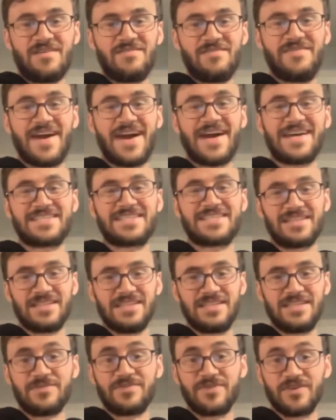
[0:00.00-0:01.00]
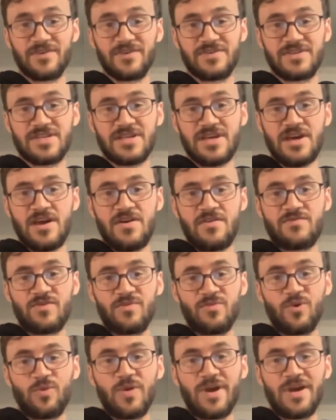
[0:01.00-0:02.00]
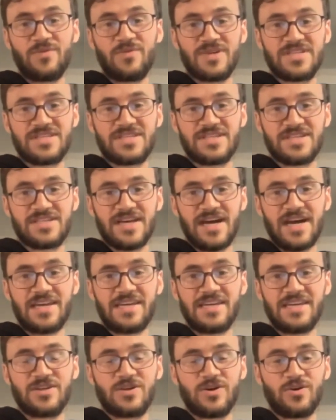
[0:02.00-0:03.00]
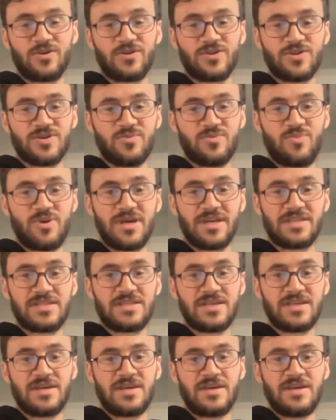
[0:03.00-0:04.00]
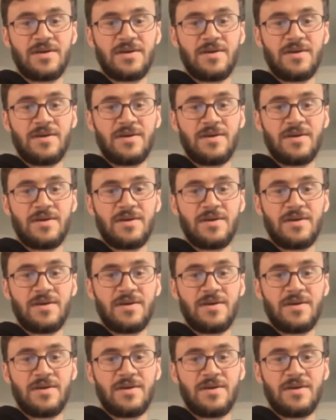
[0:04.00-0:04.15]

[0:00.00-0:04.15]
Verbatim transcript: vastly differs from the way which society and culture depict.